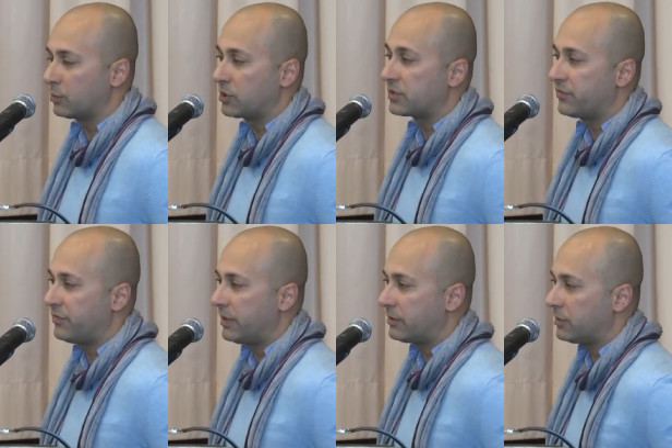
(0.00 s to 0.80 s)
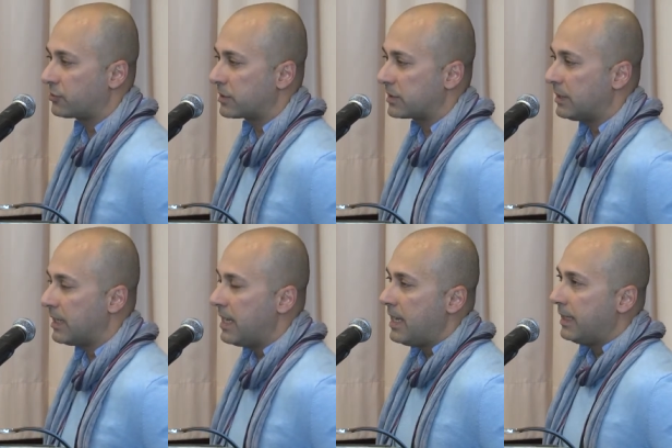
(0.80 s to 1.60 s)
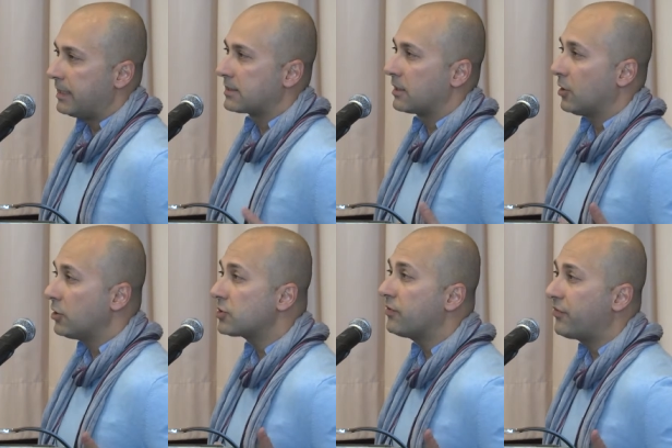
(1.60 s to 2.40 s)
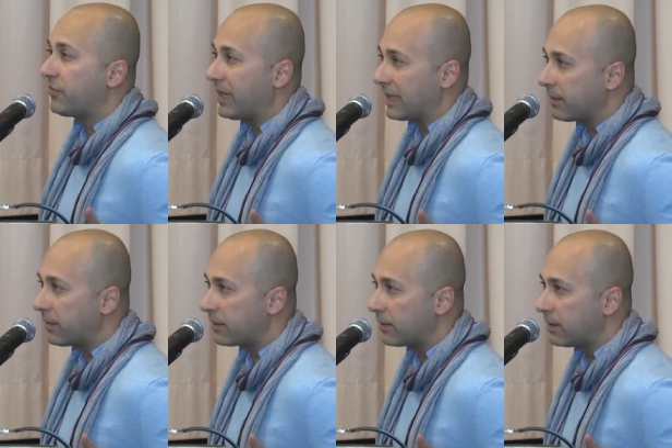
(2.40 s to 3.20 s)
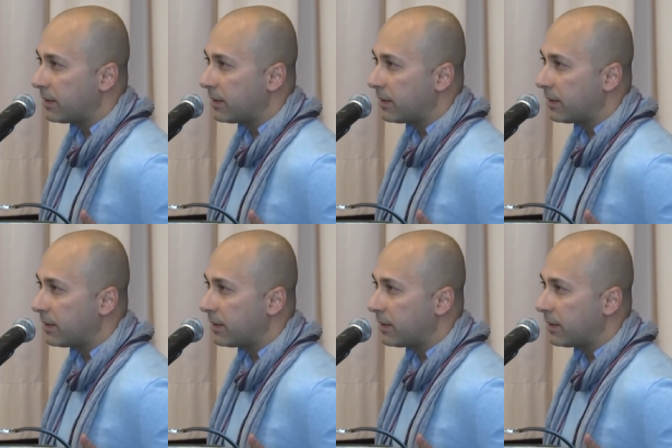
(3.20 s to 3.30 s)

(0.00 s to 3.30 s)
which is very interesting, is loss of faith,